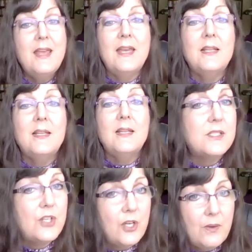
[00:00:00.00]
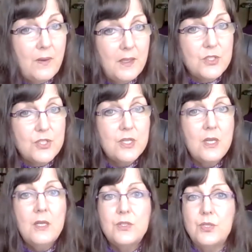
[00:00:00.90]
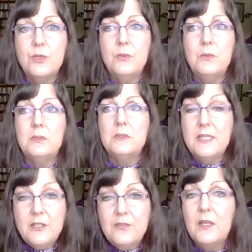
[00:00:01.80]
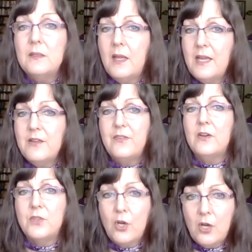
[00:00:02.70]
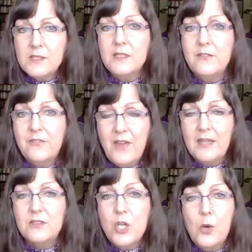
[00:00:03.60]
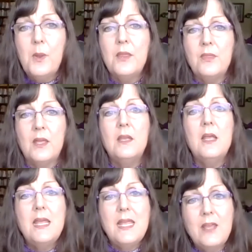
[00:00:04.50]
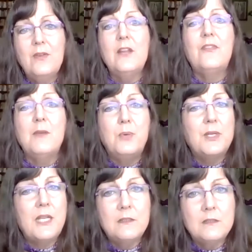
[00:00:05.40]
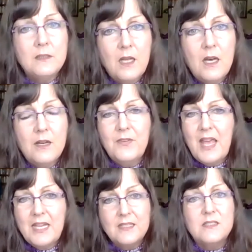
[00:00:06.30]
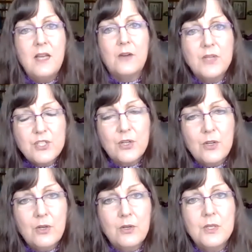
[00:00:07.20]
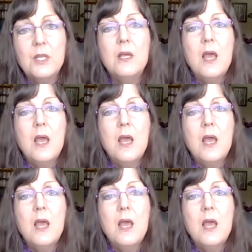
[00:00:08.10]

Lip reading: It takes courage to live a life of cause and effect, knowing that even if I put out love and it's not returned,